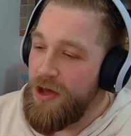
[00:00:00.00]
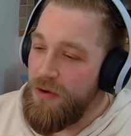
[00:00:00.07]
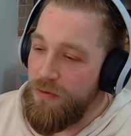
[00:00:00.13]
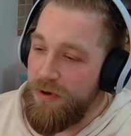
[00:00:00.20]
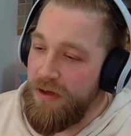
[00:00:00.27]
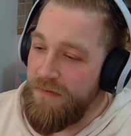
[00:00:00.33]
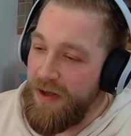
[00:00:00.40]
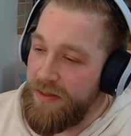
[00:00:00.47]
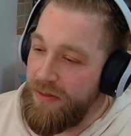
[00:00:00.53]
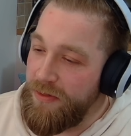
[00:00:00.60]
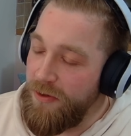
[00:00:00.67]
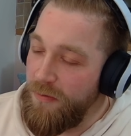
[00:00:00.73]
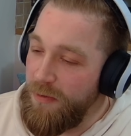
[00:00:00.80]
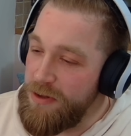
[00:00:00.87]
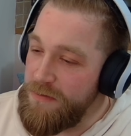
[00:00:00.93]
We have had
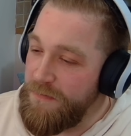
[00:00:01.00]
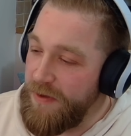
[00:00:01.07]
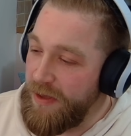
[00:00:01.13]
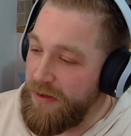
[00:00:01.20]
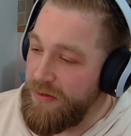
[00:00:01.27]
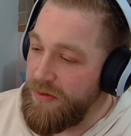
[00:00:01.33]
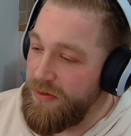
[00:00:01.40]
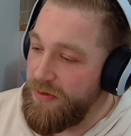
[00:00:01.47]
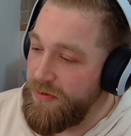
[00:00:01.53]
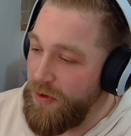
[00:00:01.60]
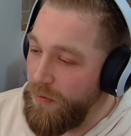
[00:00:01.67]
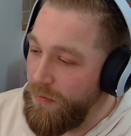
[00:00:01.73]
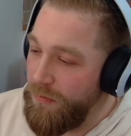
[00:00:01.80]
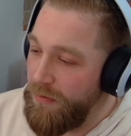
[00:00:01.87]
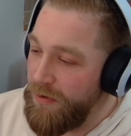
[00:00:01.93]
so much things
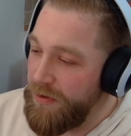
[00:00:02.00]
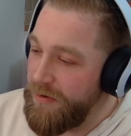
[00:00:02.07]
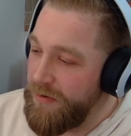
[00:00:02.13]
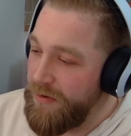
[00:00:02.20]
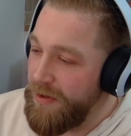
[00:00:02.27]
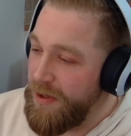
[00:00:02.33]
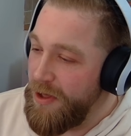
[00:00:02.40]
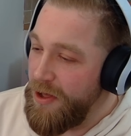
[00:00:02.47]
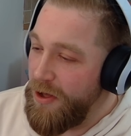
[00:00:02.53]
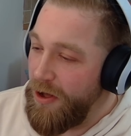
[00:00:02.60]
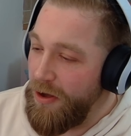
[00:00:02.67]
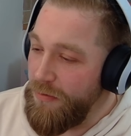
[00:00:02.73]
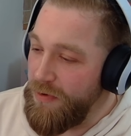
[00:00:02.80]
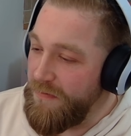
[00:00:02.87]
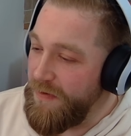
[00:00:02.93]
stolen.
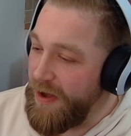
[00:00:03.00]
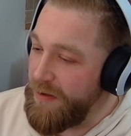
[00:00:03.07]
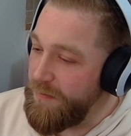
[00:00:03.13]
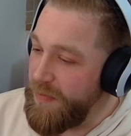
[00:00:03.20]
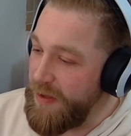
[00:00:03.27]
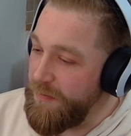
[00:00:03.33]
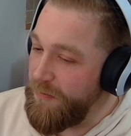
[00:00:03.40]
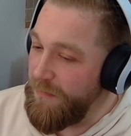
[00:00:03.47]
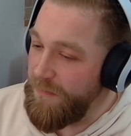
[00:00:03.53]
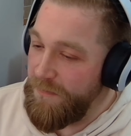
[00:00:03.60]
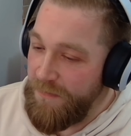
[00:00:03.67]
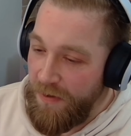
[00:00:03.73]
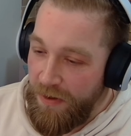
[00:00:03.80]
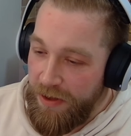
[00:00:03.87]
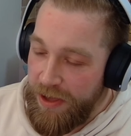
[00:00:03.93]
We've had people
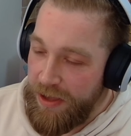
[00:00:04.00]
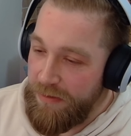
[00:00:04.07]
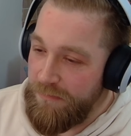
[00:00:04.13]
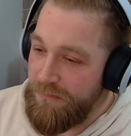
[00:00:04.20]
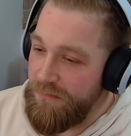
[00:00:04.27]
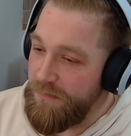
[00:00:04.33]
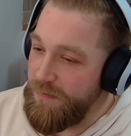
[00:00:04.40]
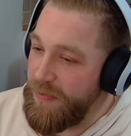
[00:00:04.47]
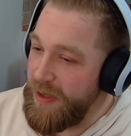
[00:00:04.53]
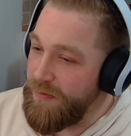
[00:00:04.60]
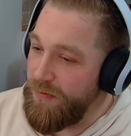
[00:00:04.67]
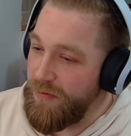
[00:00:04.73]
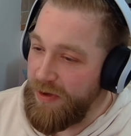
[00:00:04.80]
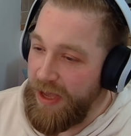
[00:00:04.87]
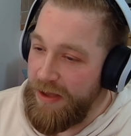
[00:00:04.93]
fight.
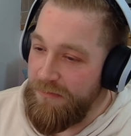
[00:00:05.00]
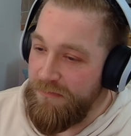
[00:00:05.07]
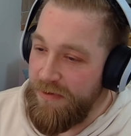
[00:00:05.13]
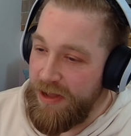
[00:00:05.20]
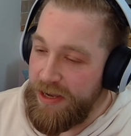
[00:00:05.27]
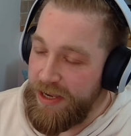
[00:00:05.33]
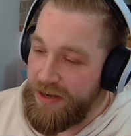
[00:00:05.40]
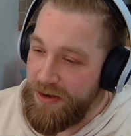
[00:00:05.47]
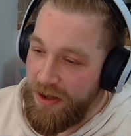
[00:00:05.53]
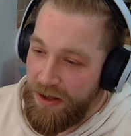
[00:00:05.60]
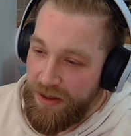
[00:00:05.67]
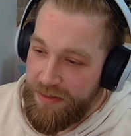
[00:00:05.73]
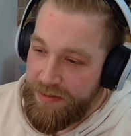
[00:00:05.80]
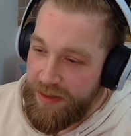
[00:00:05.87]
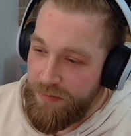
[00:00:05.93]
People get really
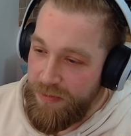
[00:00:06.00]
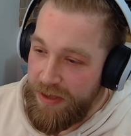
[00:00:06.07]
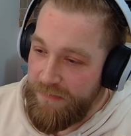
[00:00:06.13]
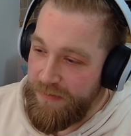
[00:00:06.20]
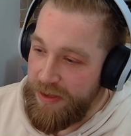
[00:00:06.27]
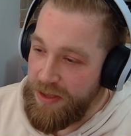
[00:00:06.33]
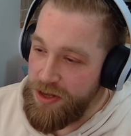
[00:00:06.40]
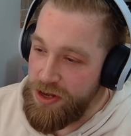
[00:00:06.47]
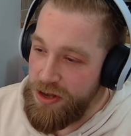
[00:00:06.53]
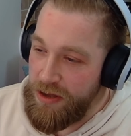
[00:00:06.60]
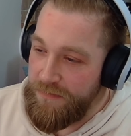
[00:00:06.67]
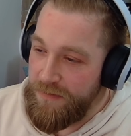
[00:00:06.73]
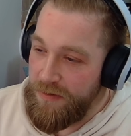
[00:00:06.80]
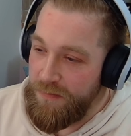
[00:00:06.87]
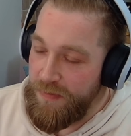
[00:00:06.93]
nasty with each
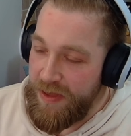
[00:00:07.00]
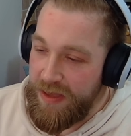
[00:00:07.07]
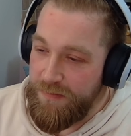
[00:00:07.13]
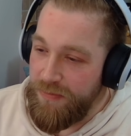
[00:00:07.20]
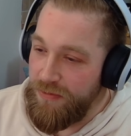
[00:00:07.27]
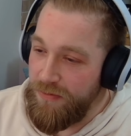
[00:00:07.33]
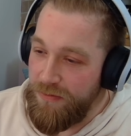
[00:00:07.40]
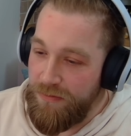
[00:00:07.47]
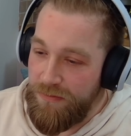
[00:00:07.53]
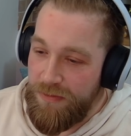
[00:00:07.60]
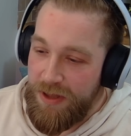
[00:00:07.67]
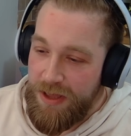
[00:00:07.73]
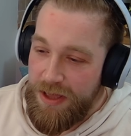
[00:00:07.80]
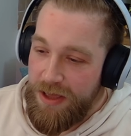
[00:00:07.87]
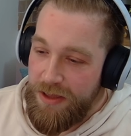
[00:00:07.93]
other. People
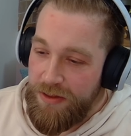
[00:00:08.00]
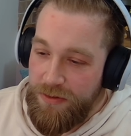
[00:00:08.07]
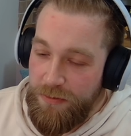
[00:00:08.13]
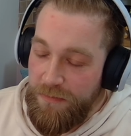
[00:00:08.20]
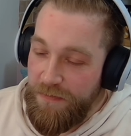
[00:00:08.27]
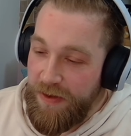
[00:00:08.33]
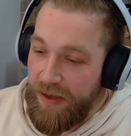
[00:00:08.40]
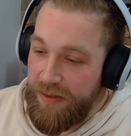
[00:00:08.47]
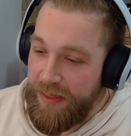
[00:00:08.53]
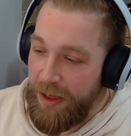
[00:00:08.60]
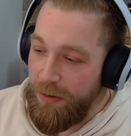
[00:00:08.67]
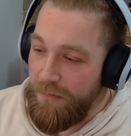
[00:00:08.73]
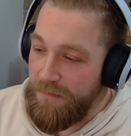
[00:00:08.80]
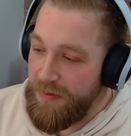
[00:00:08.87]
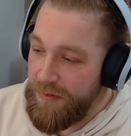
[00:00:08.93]
do things
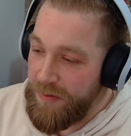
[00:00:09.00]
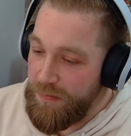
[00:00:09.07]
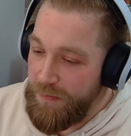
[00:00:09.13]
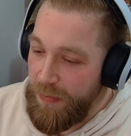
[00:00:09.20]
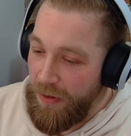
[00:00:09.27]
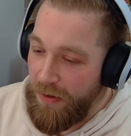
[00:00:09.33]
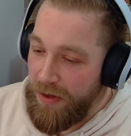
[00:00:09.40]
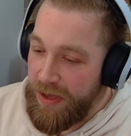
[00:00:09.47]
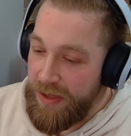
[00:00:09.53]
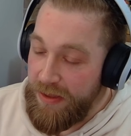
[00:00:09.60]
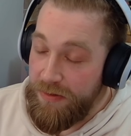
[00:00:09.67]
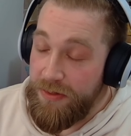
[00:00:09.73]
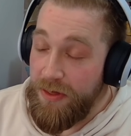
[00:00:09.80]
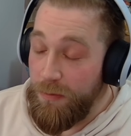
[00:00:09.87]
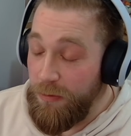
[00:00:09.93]
out of spite.
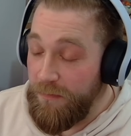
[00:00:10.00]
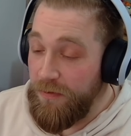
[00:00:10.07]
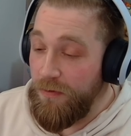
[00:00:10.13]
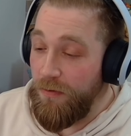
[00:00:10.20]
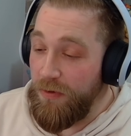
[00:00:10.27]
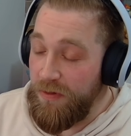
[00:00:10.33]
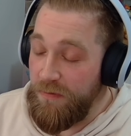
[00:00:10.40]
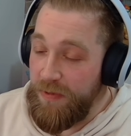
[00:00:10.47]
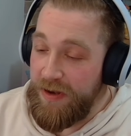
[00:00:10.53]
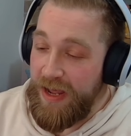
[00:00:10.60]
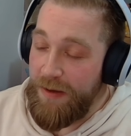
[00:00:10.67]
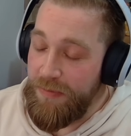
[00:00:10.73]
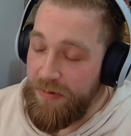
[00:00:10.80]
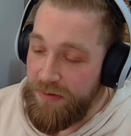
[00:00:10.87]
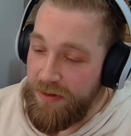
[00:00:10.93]
Some, of course, have been
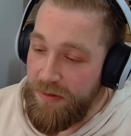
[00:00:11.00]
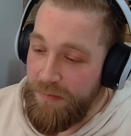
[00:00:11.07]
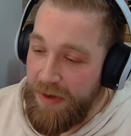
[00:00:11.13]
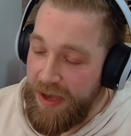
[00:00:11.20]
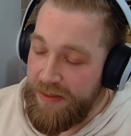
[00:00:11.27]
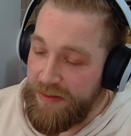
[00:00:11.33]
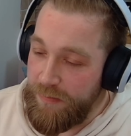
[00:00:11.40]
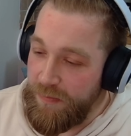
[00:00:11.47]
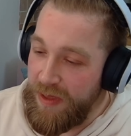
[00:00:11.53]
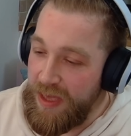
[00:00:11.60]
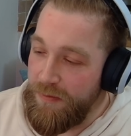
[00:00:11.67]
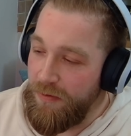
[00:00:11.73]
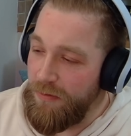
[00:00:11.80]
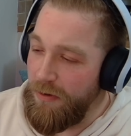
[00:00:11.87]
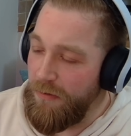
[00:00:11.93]
absolutely amazing
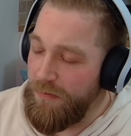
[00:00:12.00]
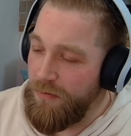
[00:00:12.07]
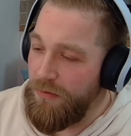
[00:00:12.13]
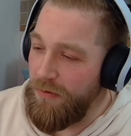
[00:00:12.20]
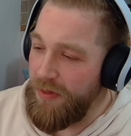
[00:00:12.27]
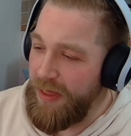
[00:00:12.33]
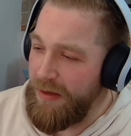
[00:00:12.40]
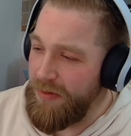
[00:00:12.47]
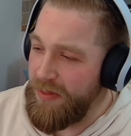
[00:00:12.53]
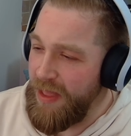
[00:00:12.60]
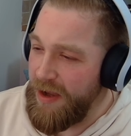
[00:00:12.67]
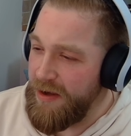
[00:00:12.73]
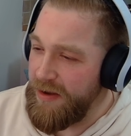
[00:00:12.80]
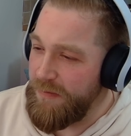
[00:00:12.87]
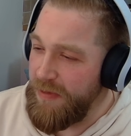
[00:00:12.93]
people. Of course,
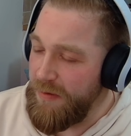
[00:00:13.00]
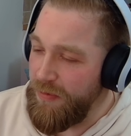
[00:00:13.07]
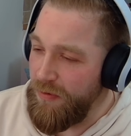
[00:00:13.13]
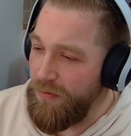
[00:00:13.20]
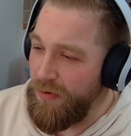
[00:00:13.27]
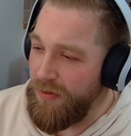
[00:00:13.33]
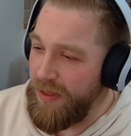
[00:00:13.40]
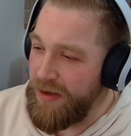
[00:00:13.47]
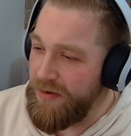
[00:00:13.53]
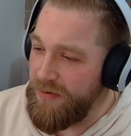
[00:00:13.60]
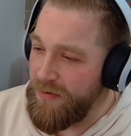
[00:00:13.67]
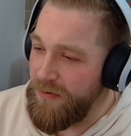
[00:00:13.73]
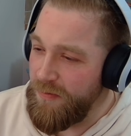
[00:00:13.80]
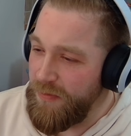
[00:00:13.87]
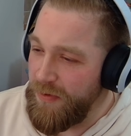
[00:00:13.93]
outstanding people, what they
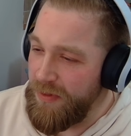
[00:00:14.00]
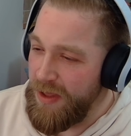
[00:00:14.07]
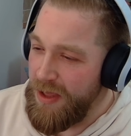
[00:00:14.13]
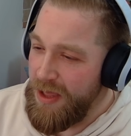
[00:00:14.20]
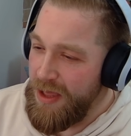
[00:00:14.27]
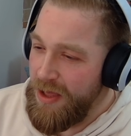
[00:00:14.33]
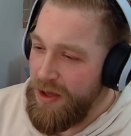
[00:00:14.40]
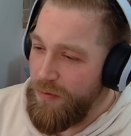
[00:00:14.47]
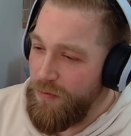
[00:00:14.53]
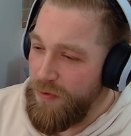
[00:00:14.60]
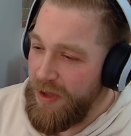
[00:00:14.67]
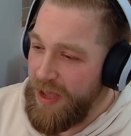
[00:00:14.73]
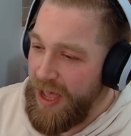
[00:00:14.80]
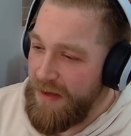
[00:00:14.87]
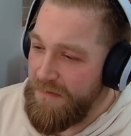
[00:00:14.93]
do. But
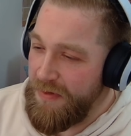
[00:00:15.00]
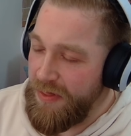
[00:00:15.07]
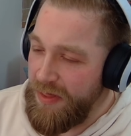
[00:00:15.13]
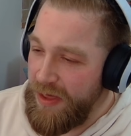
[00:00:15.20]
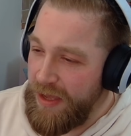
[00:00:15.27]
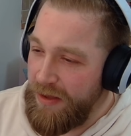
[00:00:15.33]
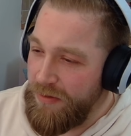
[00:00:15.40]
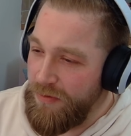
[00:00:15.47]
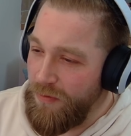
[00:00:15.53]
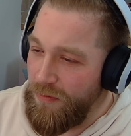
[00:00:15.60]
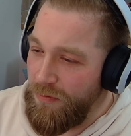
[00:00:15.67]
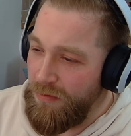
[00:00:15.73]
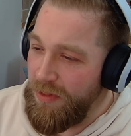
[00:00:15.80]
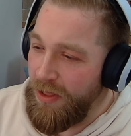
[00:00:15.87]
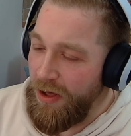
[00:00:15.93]
we have seen
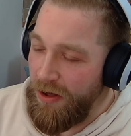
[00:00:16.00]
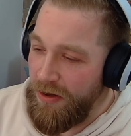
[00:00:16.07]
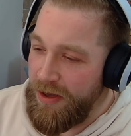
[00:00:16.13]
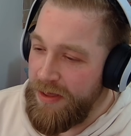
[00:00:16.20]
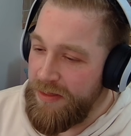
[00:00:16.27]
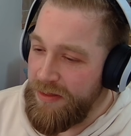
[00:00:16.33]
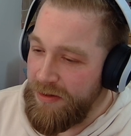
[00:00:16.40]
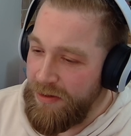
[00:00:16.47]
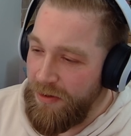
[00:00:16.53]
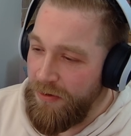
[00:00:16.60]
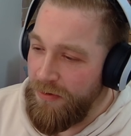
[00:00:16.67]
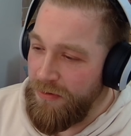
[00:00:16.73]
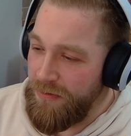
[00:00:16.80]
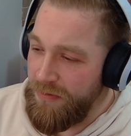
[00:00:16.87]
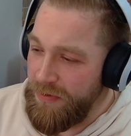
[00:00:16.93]
all the highs and
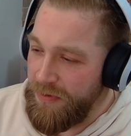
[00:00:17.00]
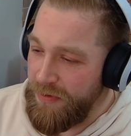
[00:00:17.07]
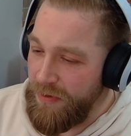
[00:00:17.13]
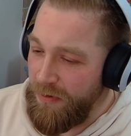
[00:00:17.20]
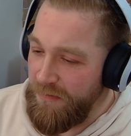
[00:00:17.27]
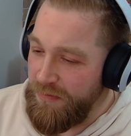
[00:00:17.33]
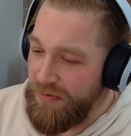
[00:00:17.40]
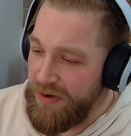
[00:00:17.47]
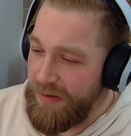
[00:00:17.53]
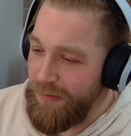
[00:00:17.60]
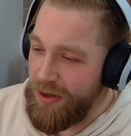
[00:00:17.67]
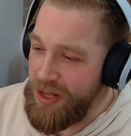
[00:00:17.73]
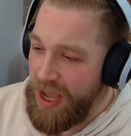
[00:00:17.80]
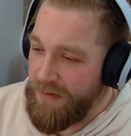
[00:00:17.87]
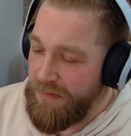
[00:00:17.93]
lows of pretty
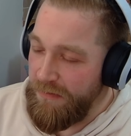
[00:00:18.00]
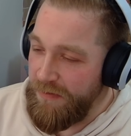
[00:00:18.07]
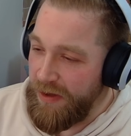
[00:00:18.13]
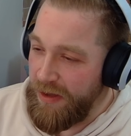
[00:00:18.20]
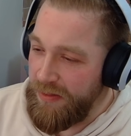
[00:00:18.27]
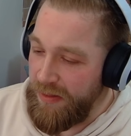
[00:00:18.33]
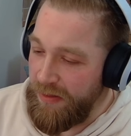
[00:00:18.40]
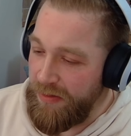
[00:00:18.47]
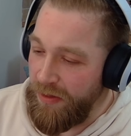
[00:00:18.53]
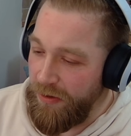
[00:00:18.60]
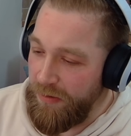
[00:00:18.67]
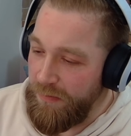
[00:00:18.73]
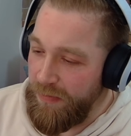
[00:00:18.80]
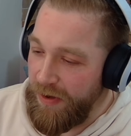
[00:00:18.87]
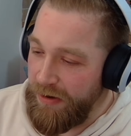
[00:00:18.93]
much everything in this
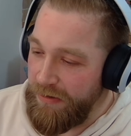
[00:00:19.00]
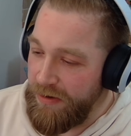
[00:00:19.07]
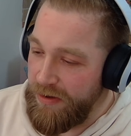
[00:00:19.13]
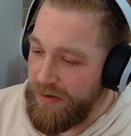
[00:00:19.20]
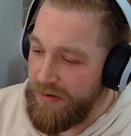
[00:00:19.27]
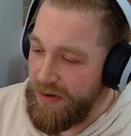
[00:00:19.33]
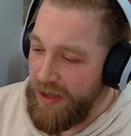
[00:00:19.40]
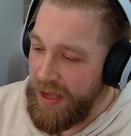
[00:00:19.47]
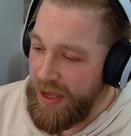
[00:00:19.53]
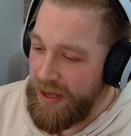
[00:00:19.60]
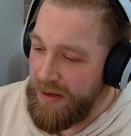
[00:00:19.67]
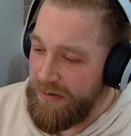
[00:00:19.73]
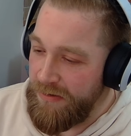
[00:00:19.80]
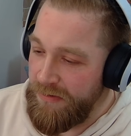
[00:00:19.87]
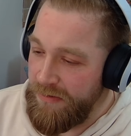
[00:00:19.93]
time period.
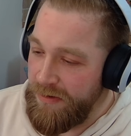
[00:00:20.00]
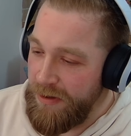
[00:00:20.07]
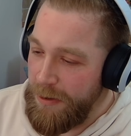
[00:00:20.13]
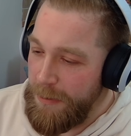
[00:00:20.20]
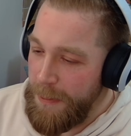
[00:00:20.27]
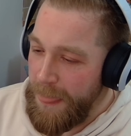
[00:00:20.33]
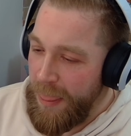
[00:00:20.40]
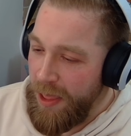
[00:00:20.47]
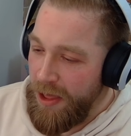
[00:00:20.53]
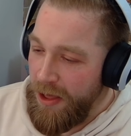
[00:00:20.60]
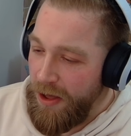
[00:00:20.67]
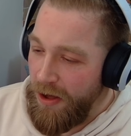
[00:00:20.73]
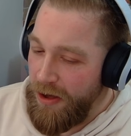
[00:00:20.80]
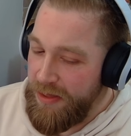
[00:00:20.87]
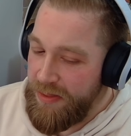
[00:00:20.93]
And
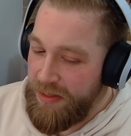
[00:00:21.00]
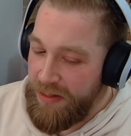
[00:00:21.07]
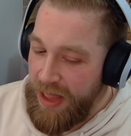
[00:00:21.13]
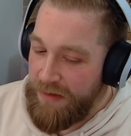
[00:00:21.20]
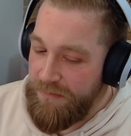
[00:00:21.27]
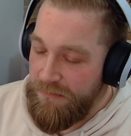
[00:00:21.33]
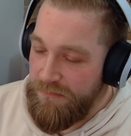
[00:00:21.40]
I still have